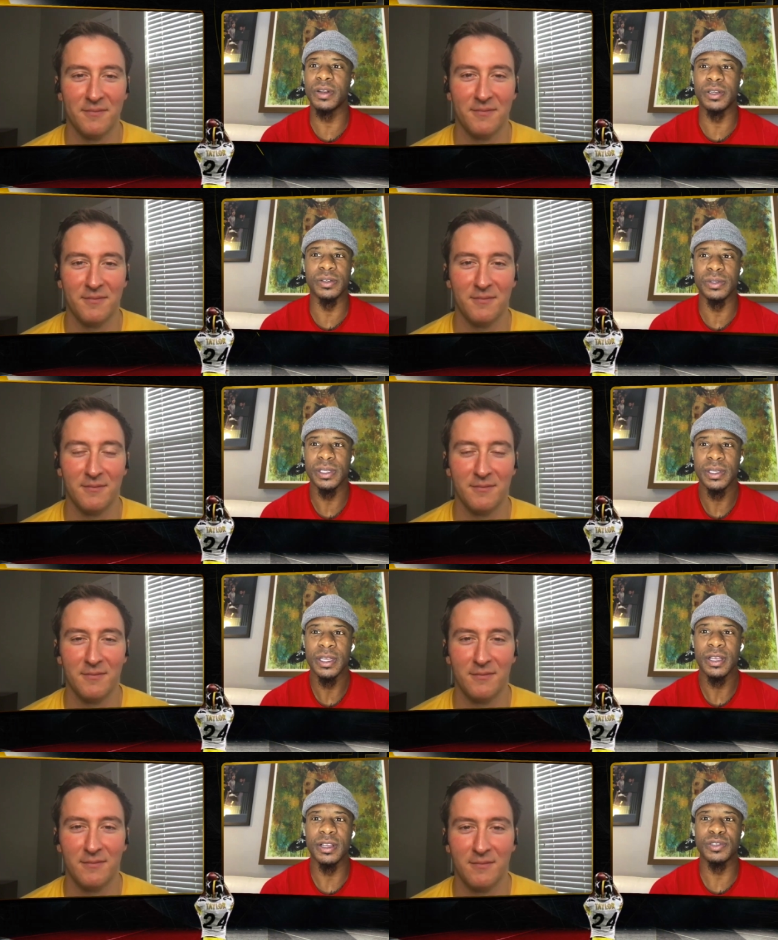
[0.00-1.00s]
Speaker 1: gonna do.
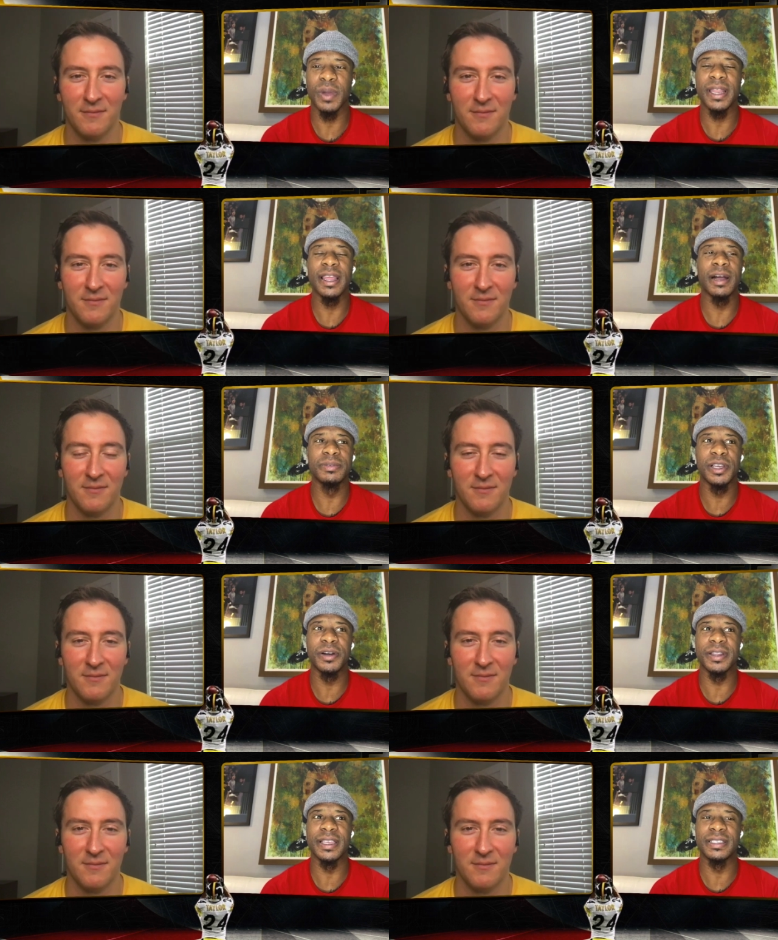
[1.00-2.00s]
Cause right now I'm
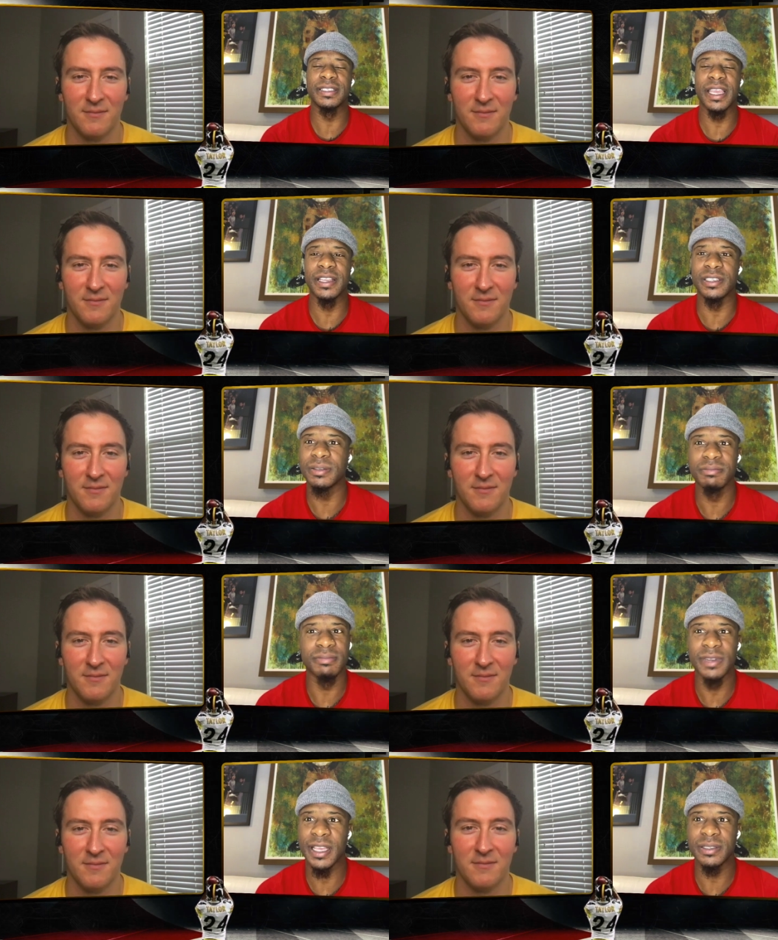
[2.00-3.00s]
talking as his agent.
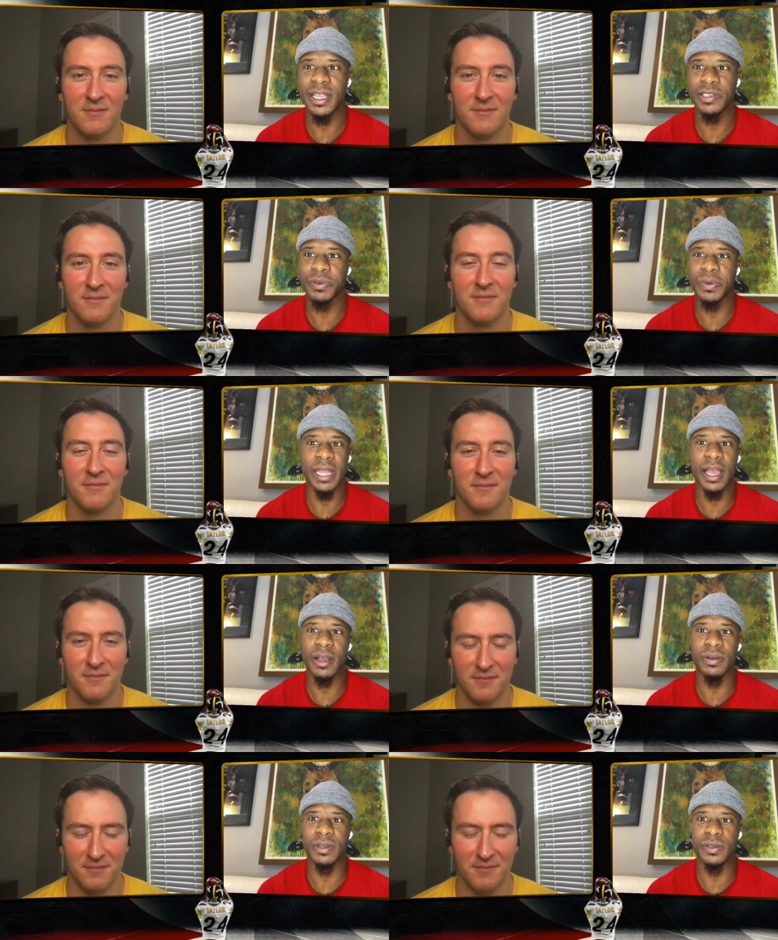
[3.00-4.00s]
That's that's what we're
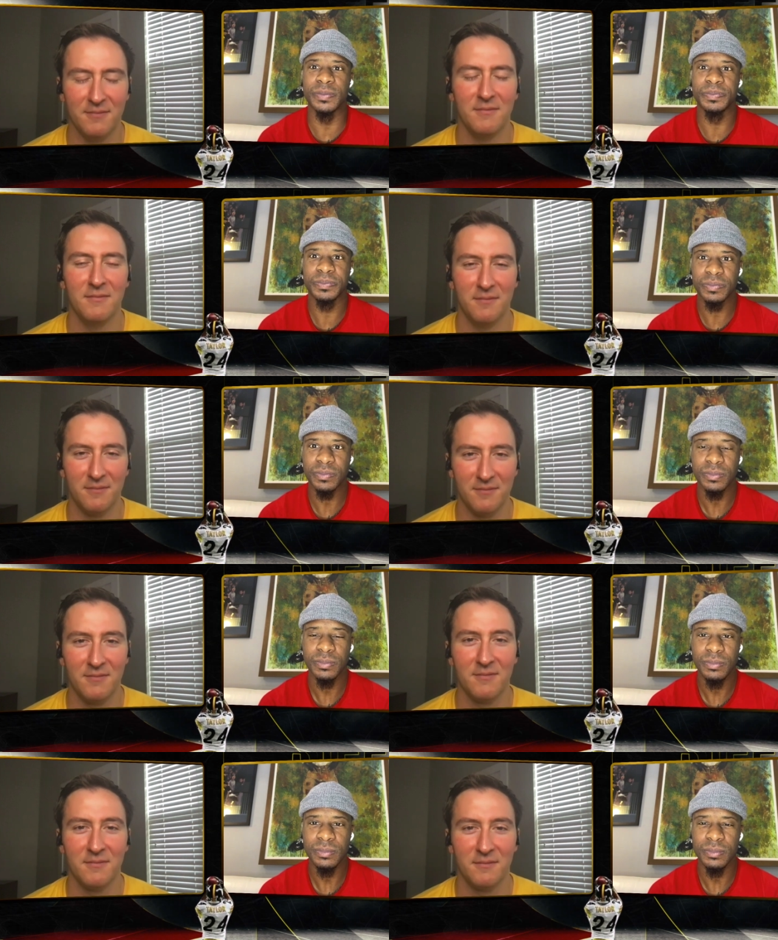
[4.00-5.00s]
not gonna do. Mm-hmm.
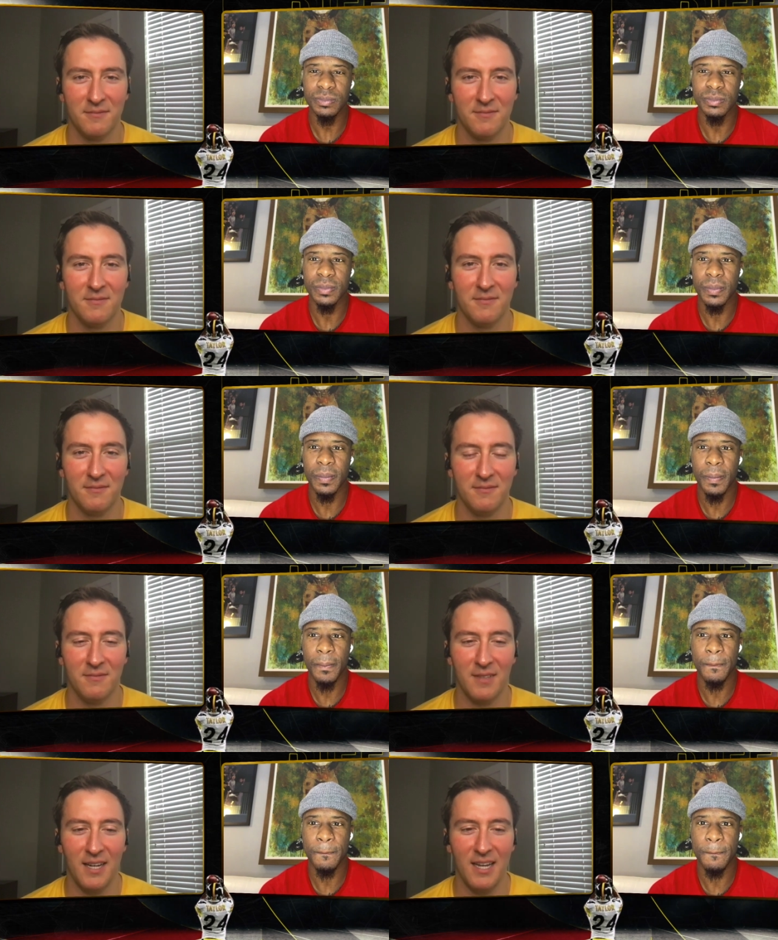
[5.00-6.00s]

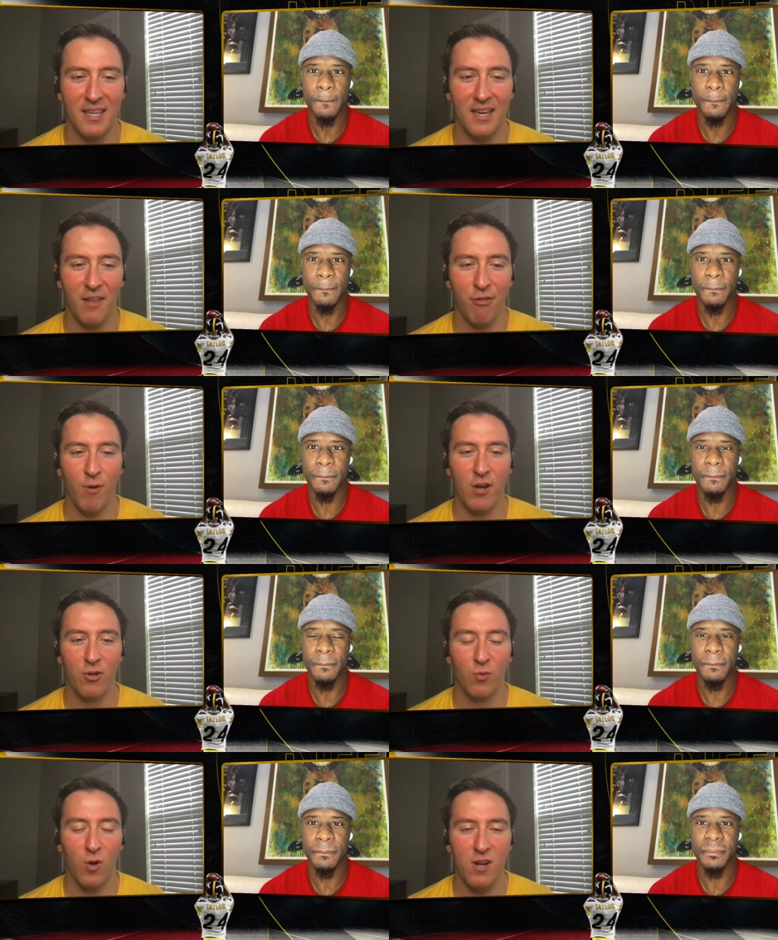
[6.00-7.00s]
Mm-hmm.
Speaker 2: Like, yeah,
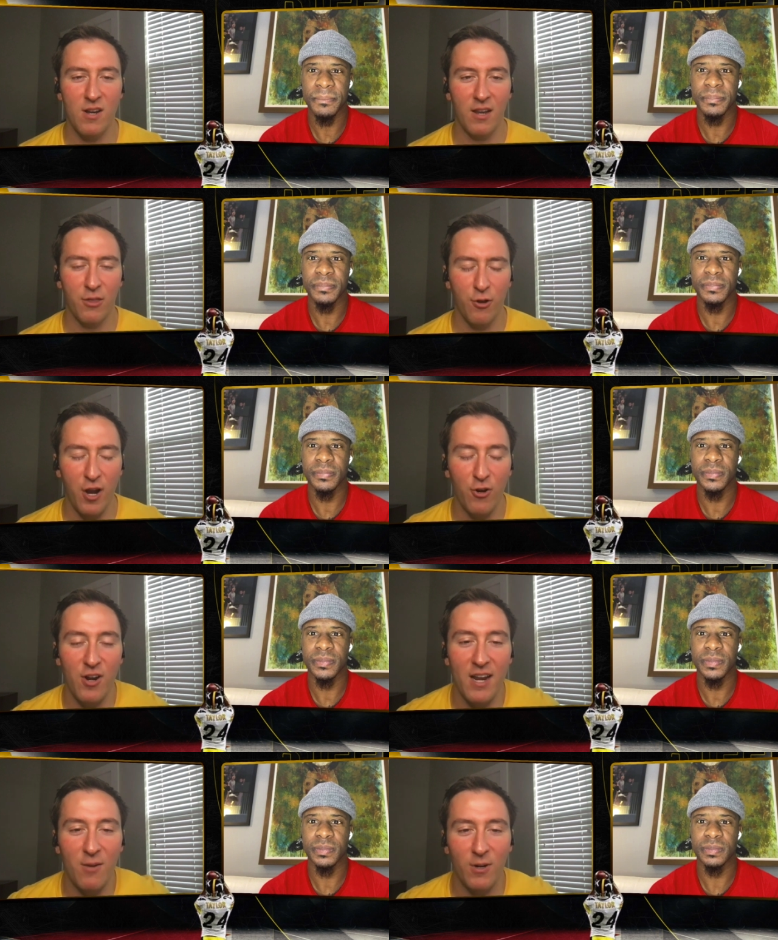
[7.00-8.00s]
301,
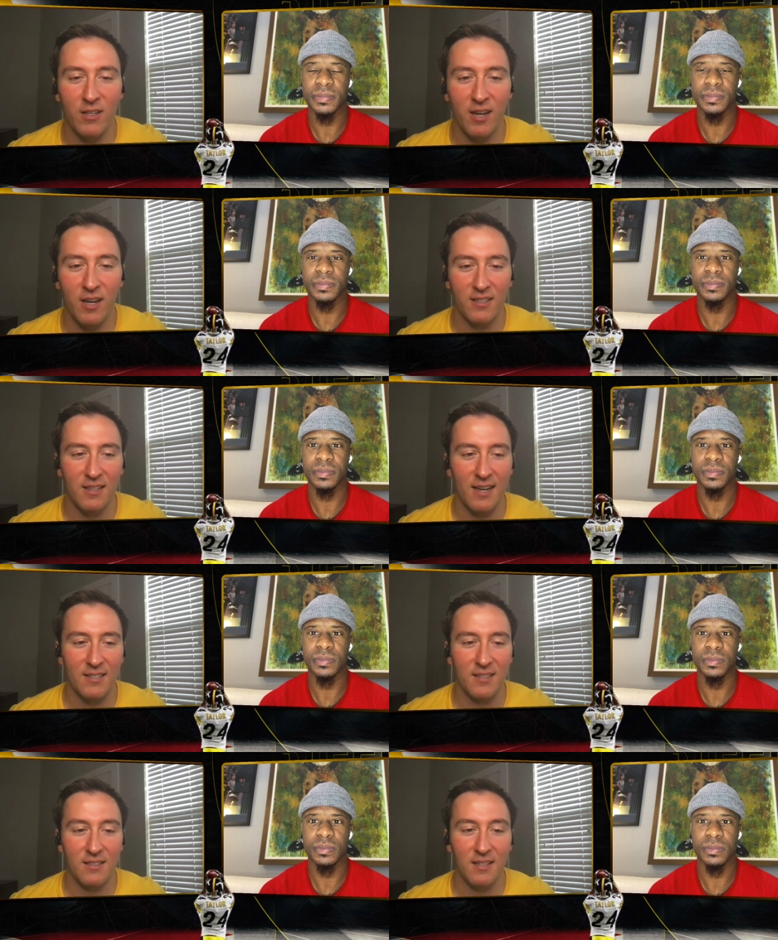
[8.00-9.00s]
381 carries
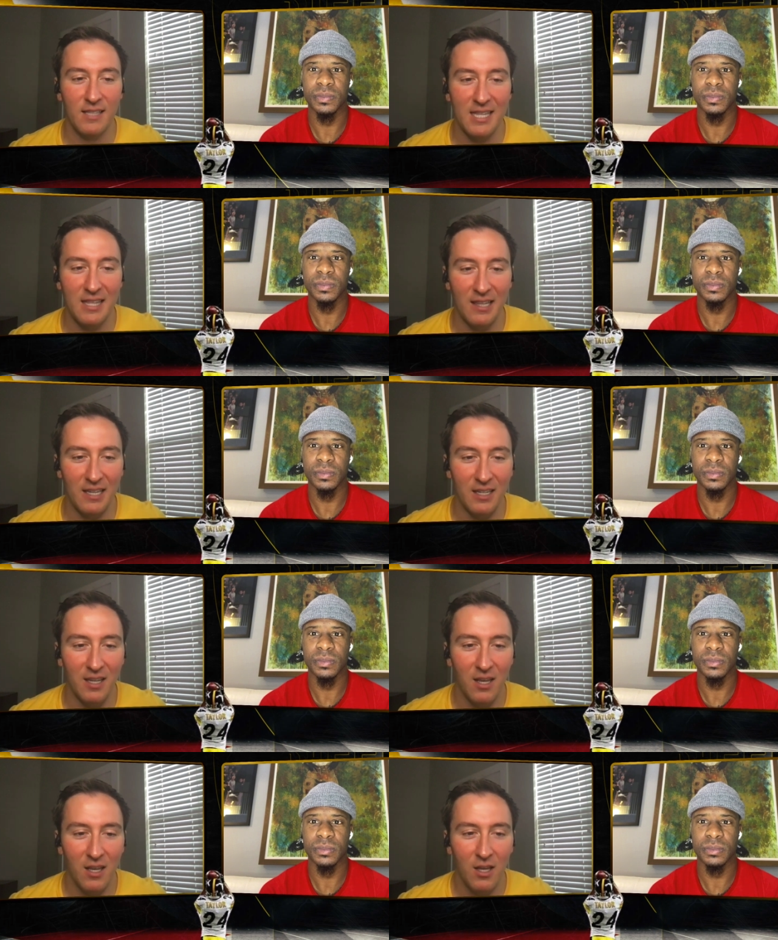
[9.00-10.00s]
last season, led the
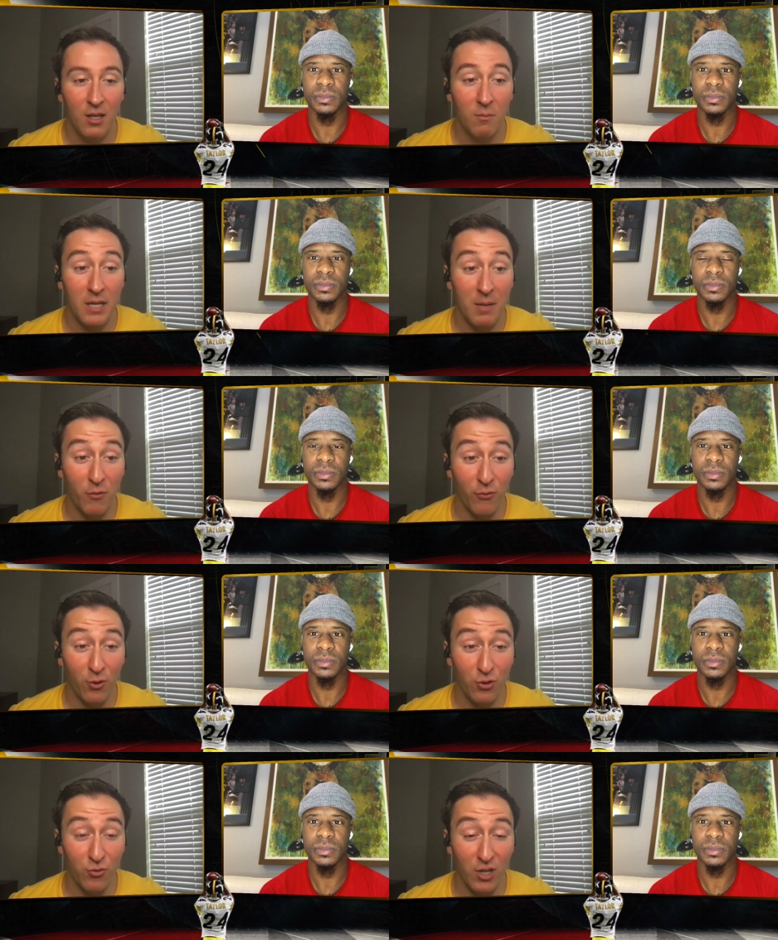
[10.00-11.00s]
league became the
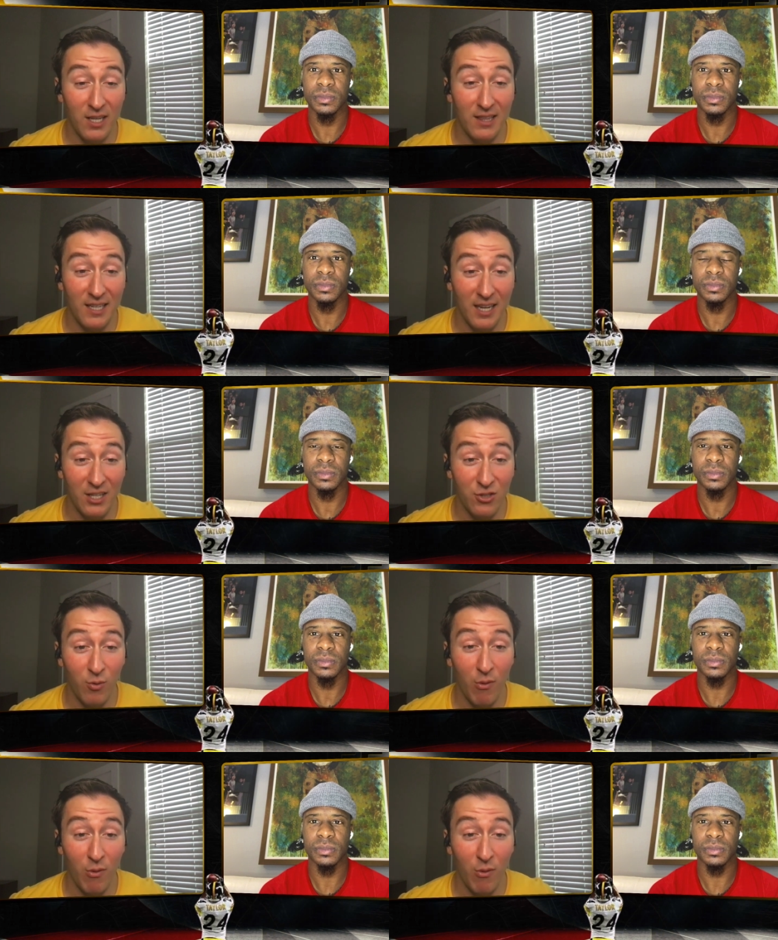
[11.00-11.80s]
first rookie in league history